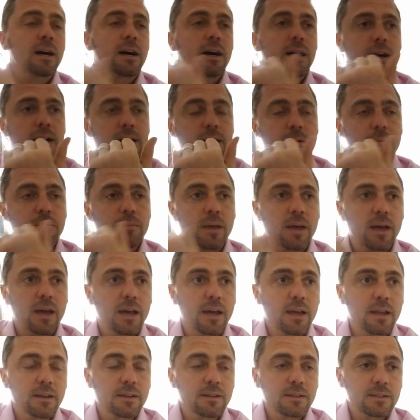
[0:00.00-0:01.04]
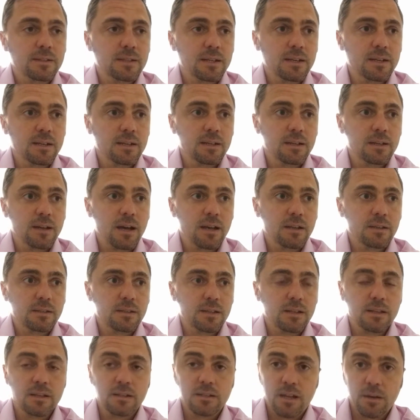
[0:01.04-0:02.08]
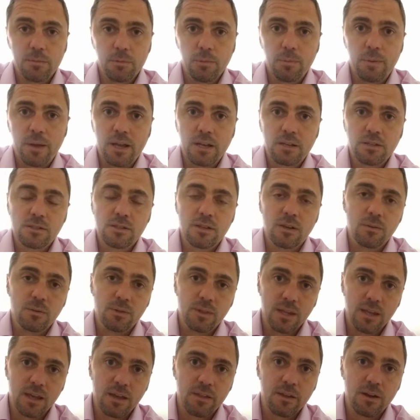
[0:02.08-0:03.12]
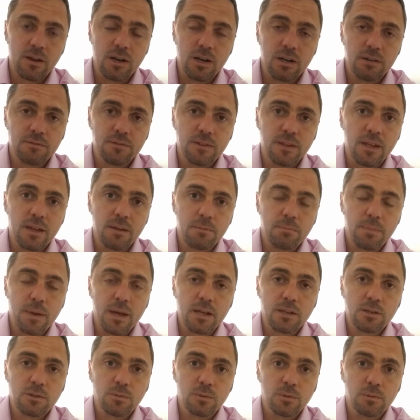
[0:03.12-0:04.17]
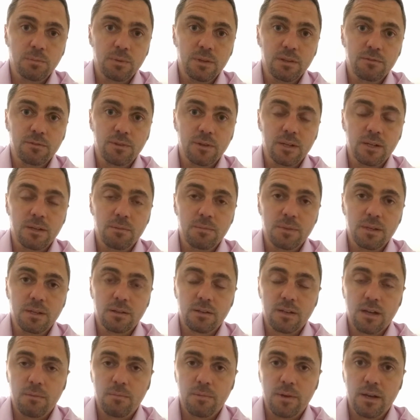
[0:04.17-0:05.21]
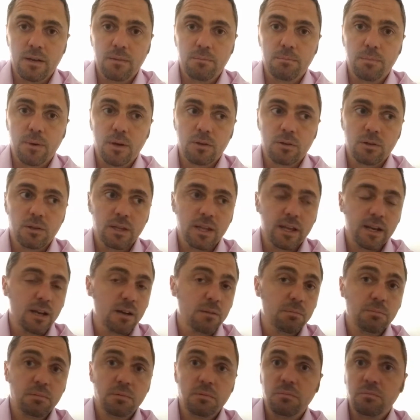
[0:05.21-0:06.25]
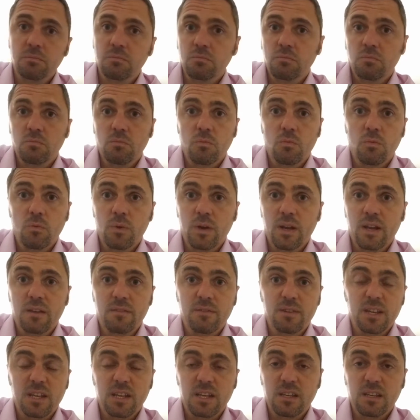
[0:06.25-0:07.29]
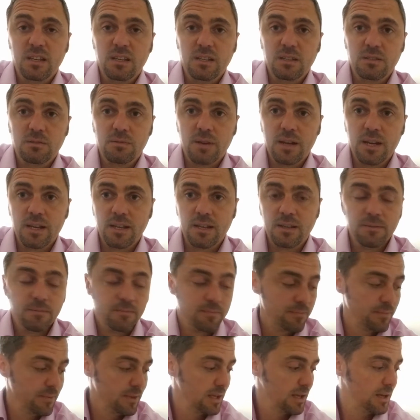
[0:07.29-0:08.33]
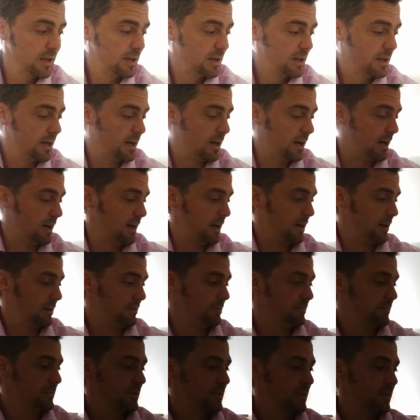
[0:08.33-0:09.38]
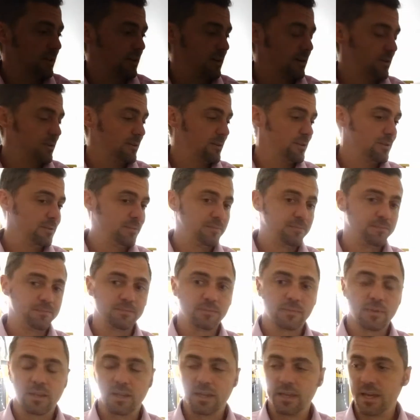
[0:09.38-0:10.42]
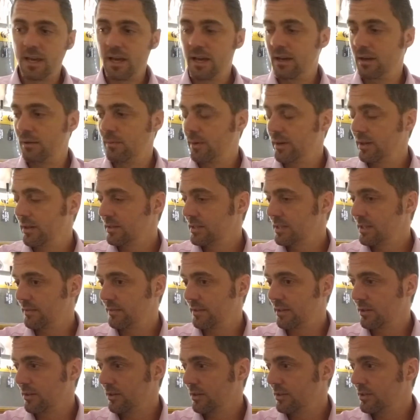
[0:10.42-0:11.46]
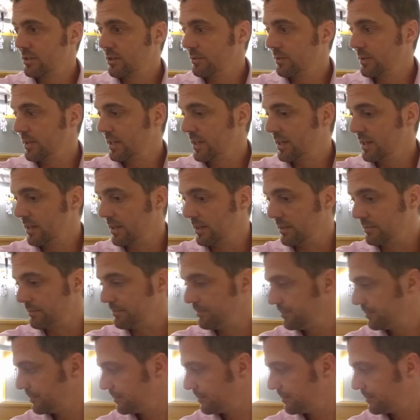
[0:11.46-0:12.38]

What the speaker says: and I did a double batch, so the other half of that batch will be for him. He'll come around and bottle that up whenever he's ready. So yeah, what else have I got to do in here?